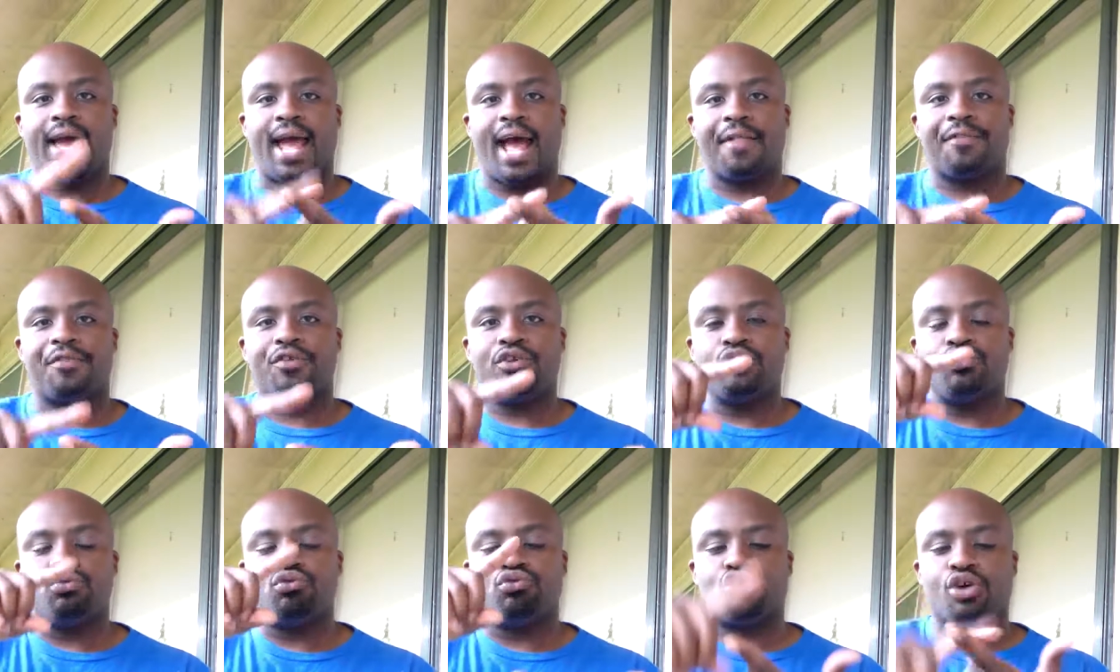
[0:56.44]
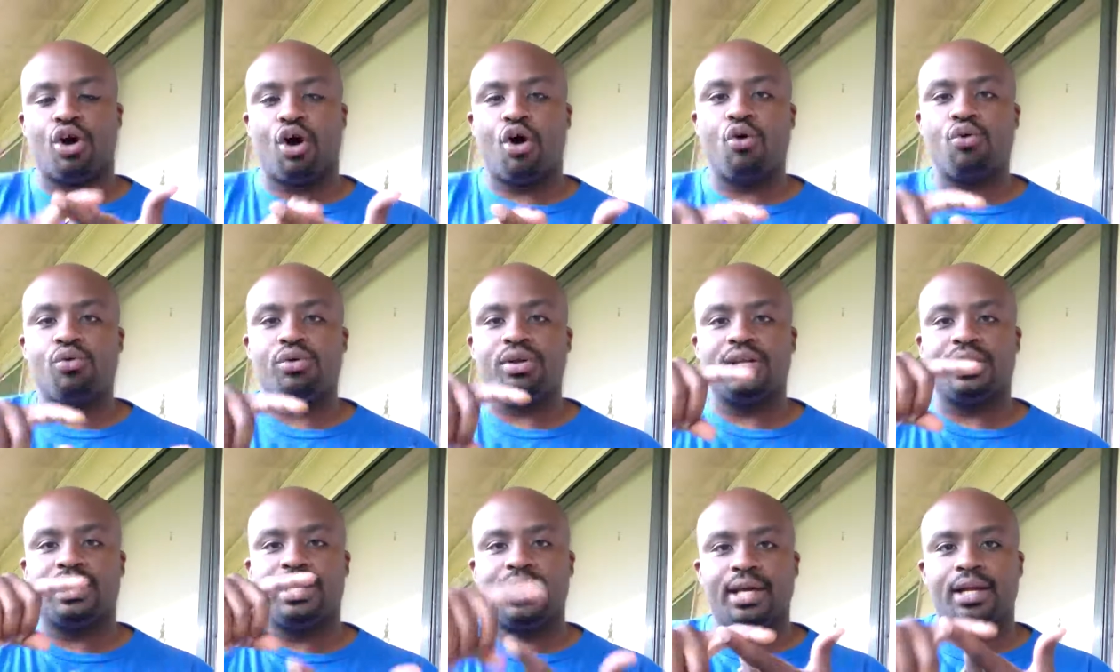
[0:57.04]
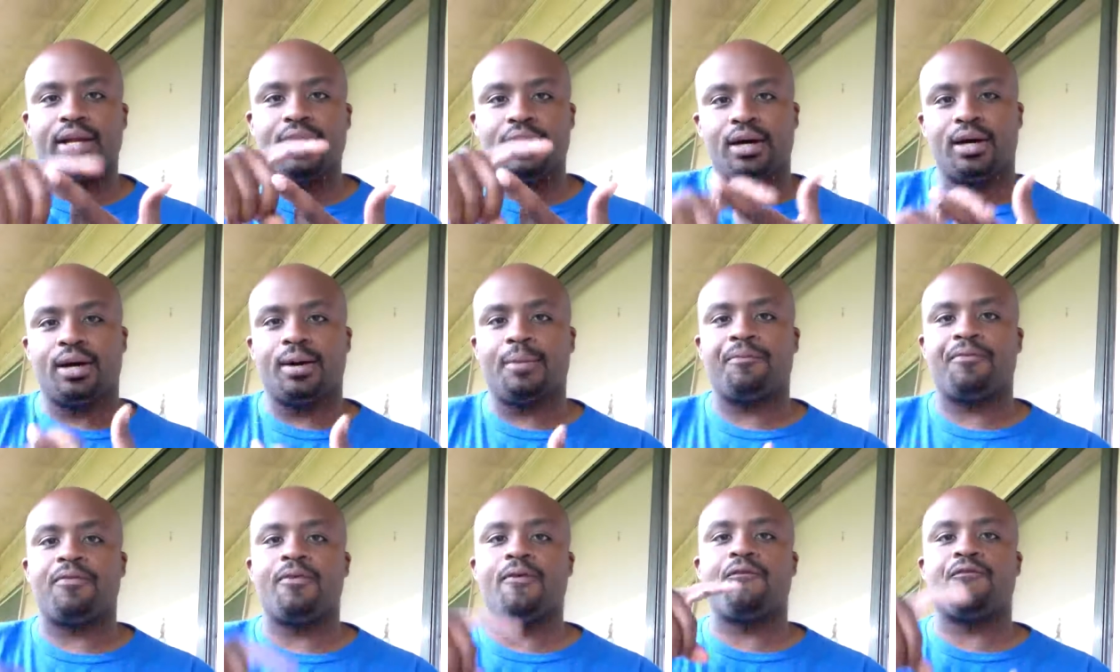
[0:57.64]
after you don't get
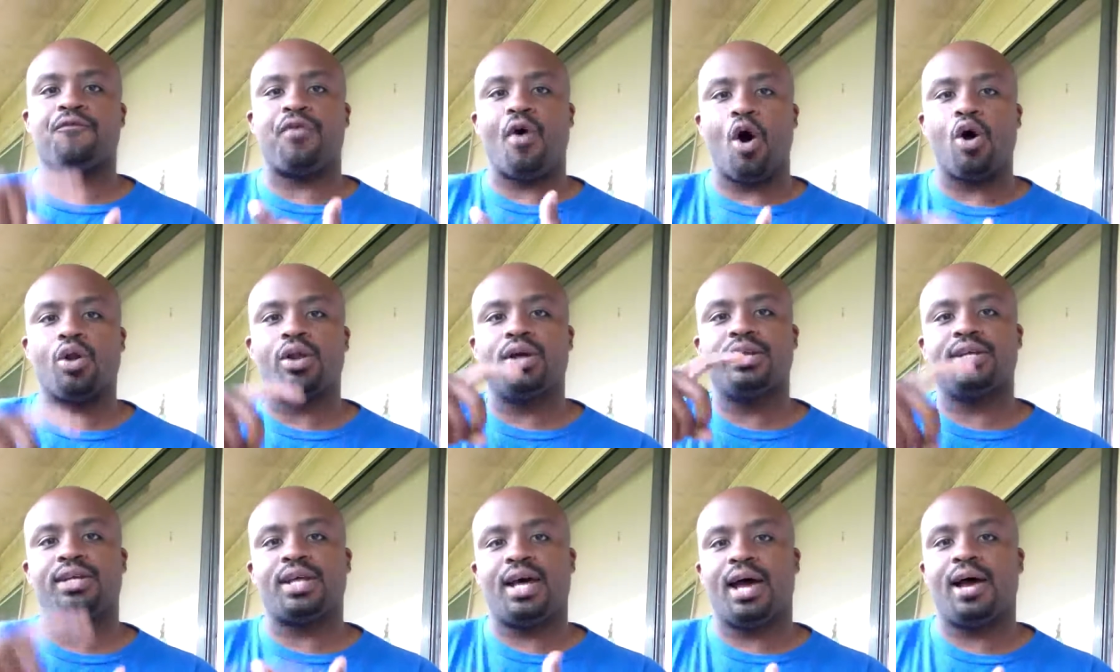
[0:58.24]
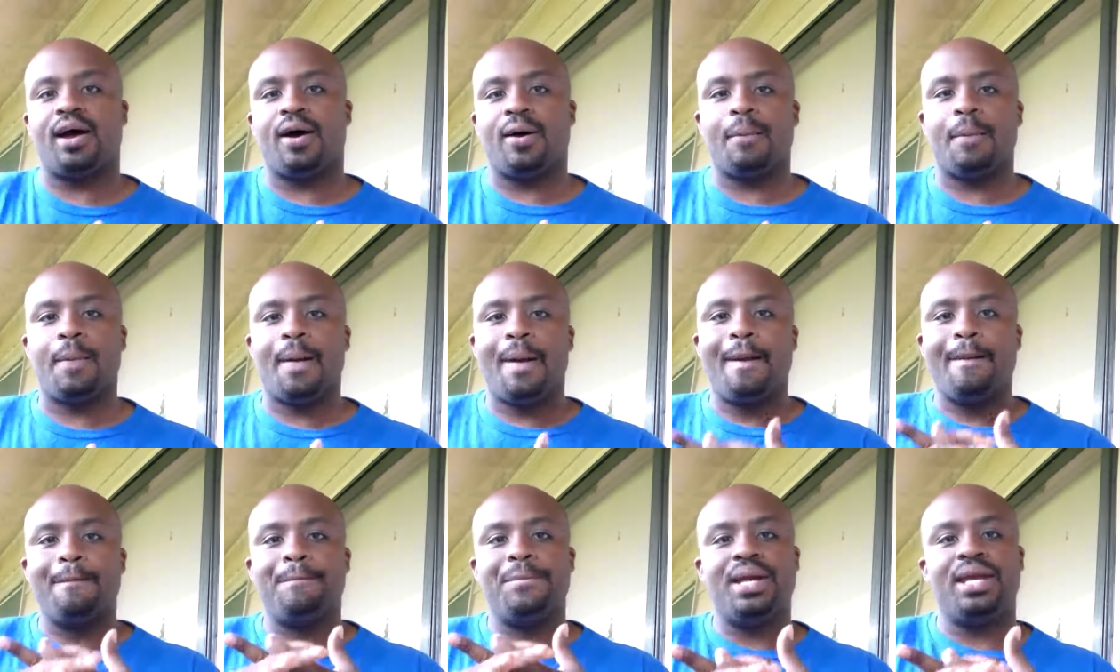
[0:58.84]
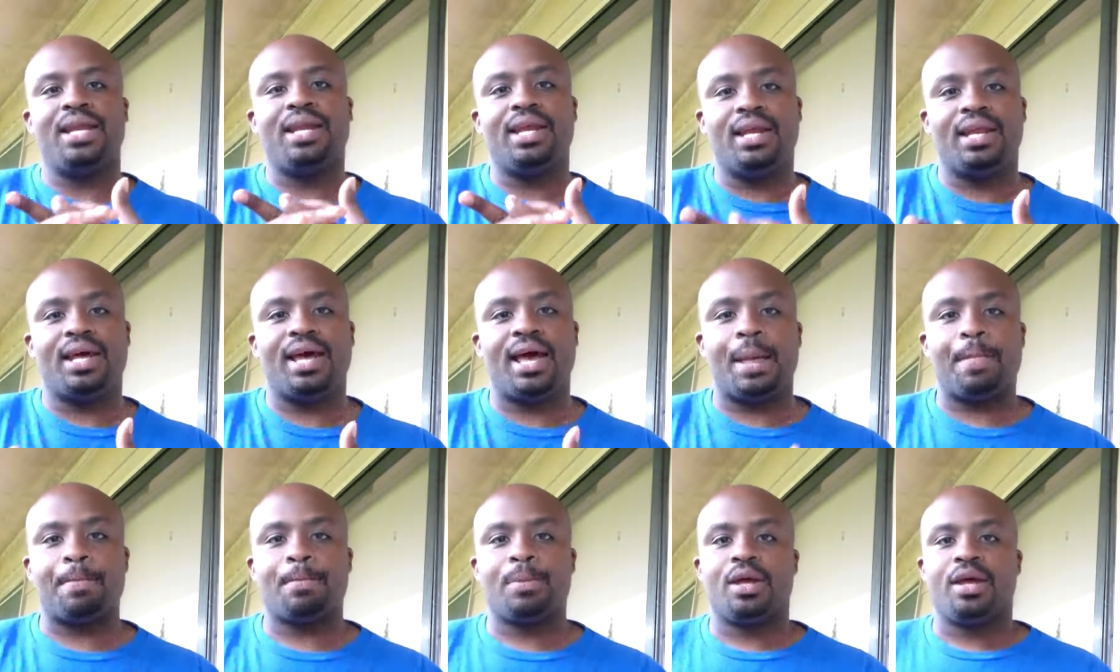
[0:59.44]
up from falling down. Meaning
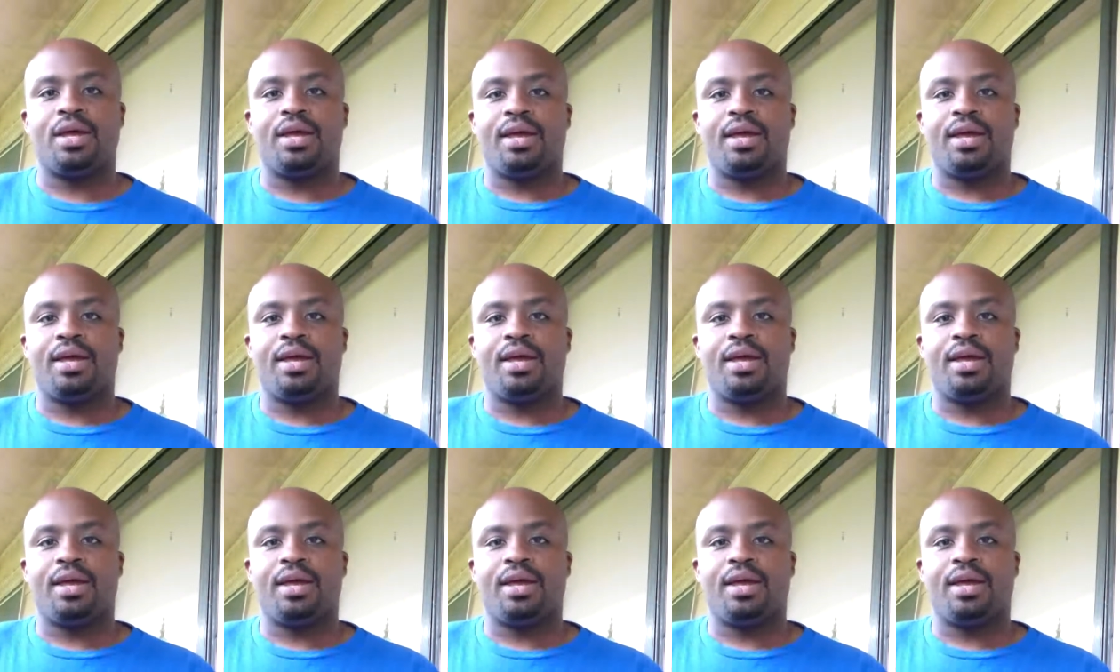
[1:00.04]
that